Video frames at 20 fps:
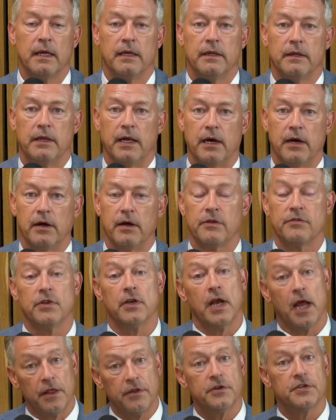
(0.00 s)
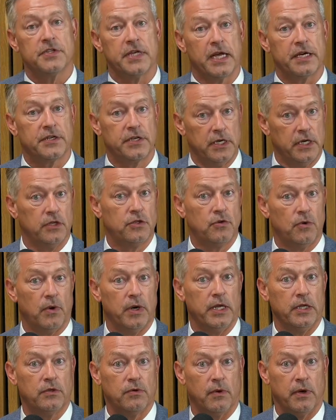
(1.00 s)
There is another section in
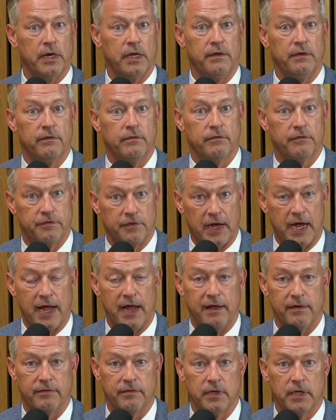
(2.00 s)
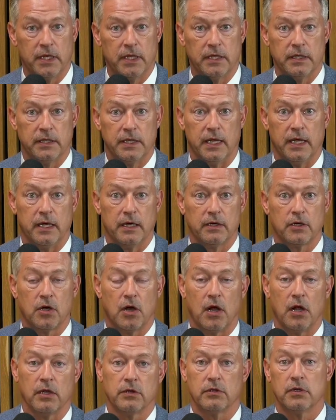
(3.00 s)
2025
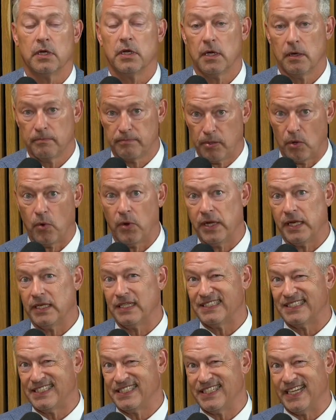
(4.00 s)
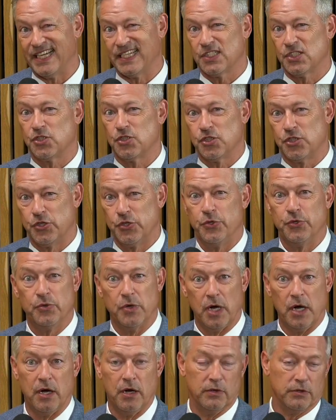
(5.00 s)
called
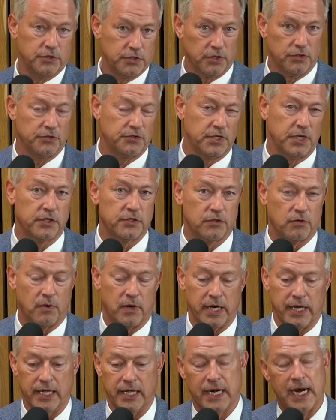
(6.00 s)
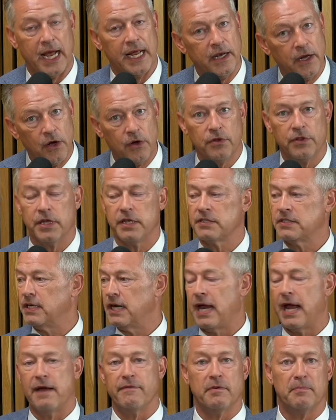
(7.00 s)
.620, so 620. And I know this, and
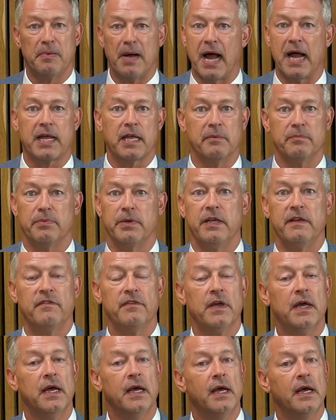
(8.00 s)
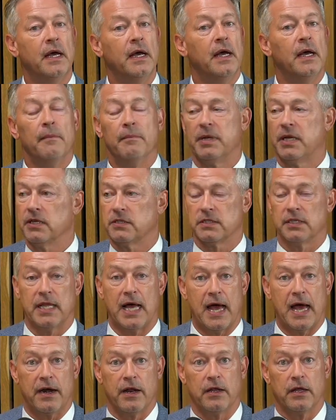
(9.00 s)
I have a pocket brief because a
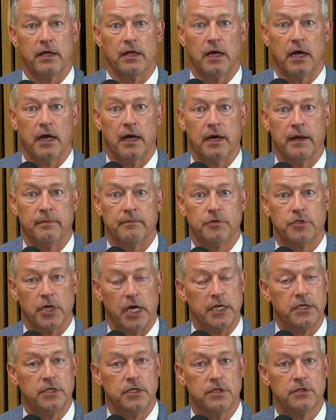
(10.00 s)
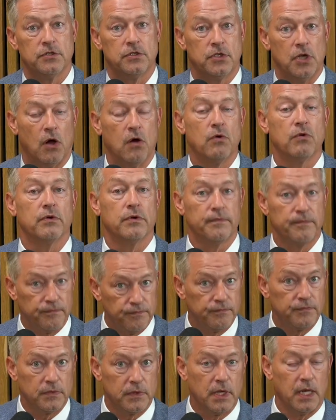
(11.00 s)
lot of judges don't,
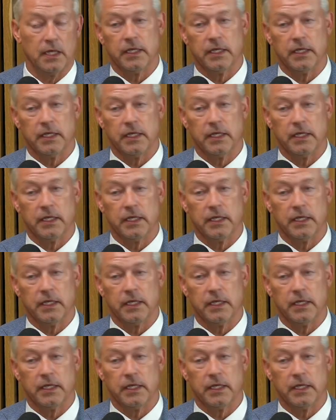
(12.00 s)
at